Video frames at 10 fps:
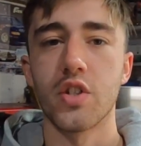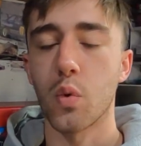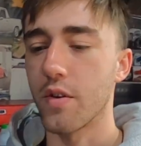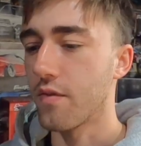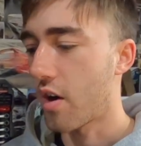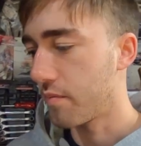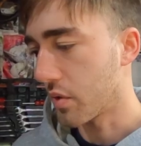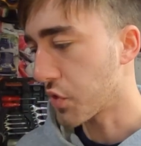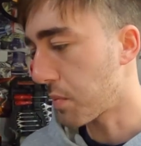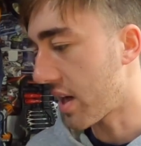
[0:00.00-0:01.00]

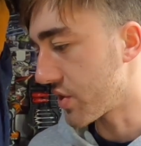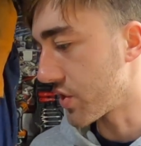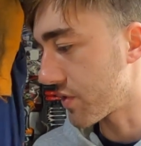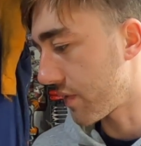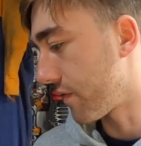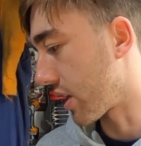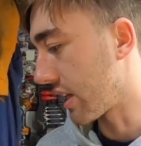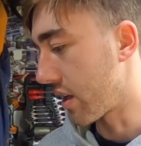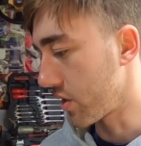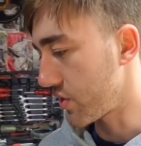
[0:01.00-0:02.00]
25mm spacers for
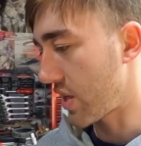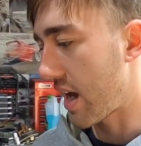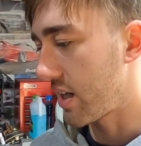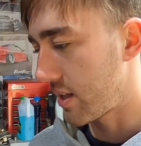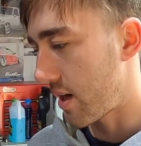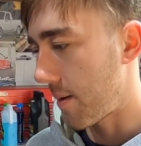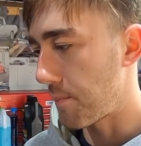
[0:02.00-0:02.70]
clearance, and